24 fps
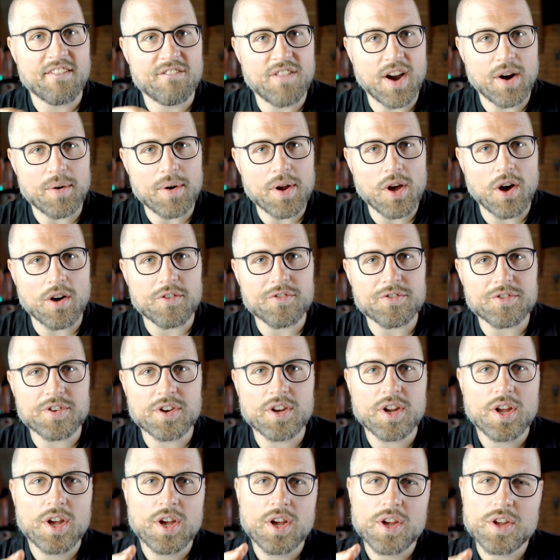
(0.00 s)
Very
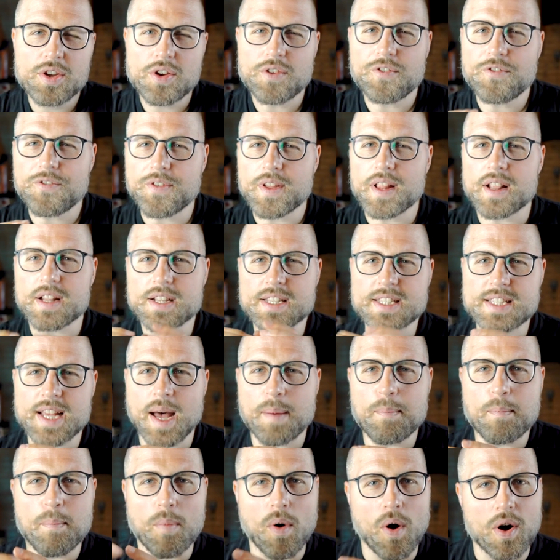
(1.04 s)
often, you feel
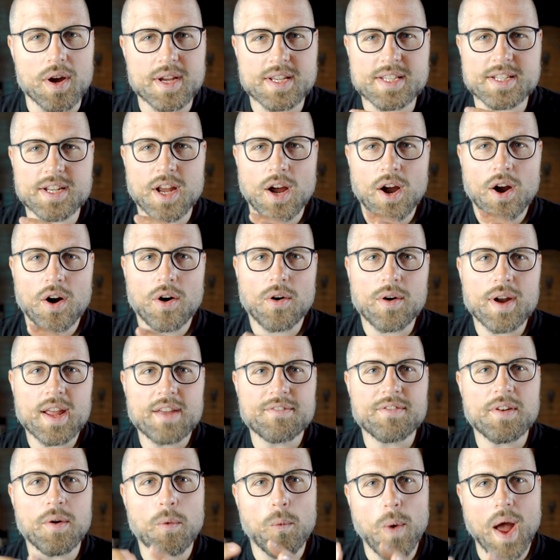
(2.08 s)
some moist or
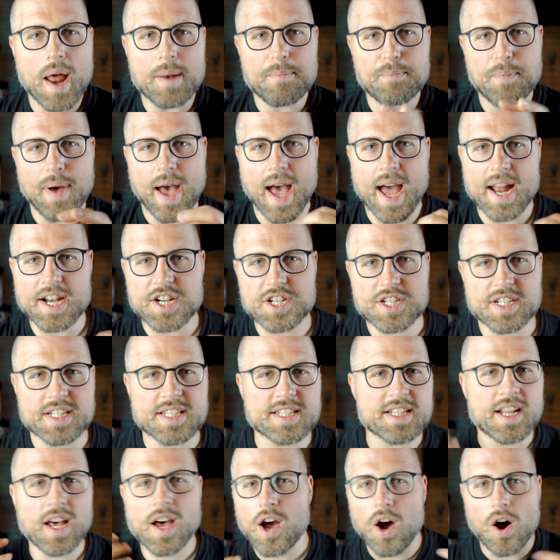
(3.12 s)
even wet
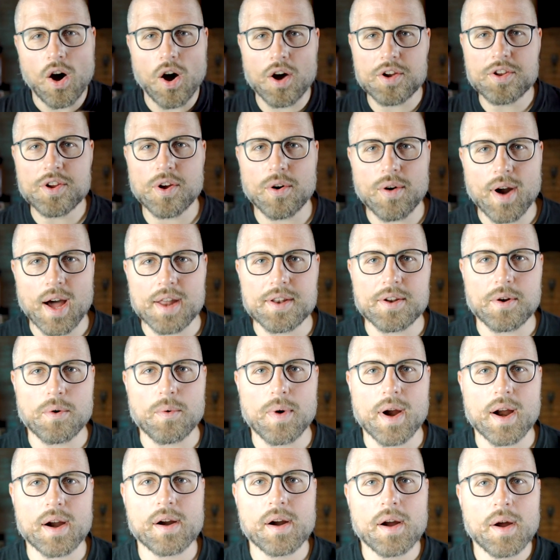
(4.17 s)
patches on your
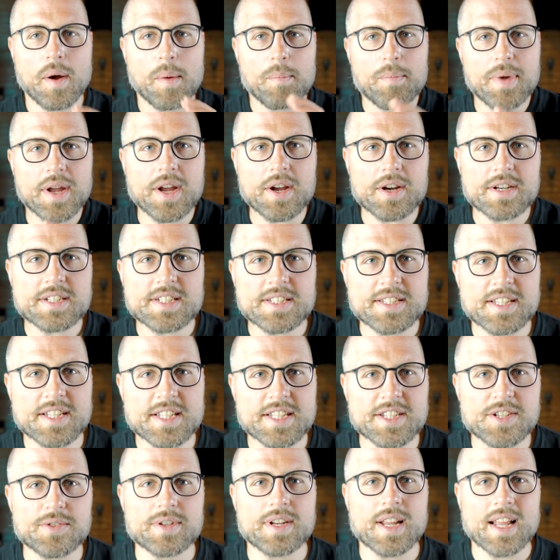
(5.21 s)
underwear because the
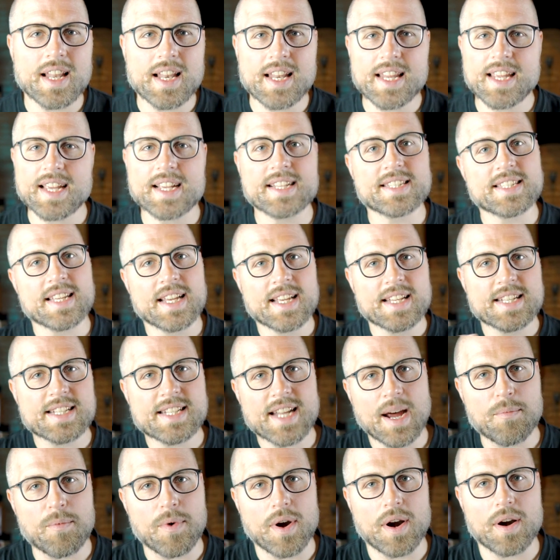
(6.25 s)
suit leaks
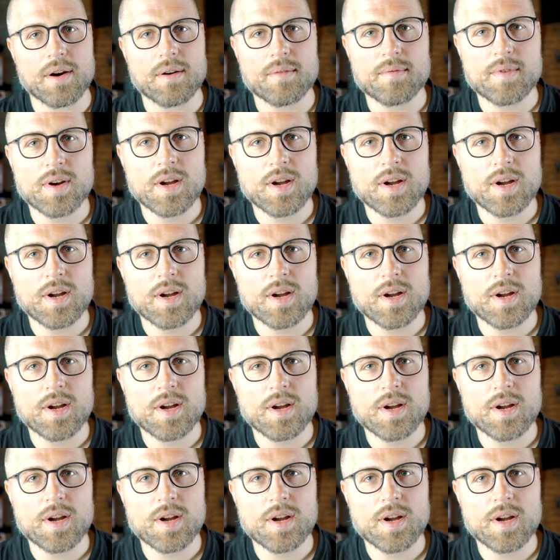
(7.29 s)
somewhere.